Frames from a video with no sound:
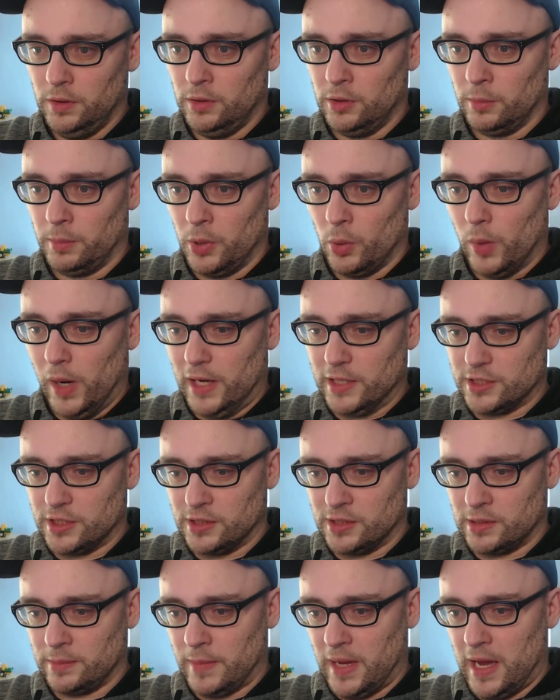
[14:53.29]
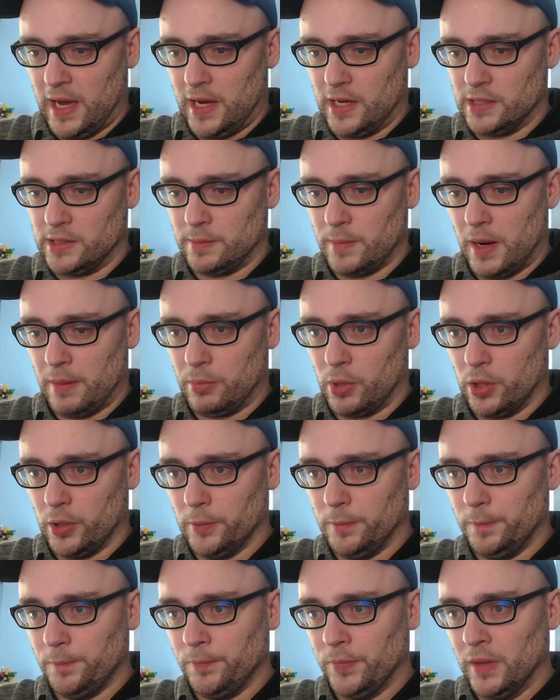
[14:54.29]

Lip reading: you'll be watching some ads, my bro.